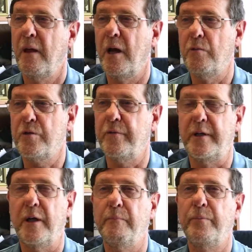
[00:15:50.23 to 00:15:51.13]
I was
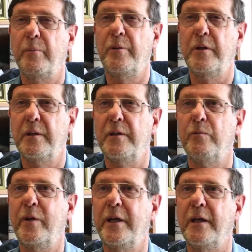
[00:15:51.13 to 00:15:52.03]
very unpopular in the
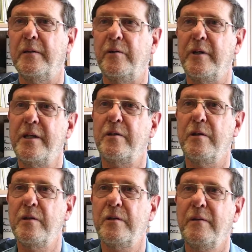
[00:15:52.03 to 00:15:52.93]
way I addressed
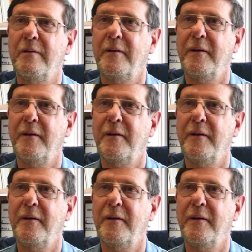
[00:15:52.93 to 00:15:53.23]
this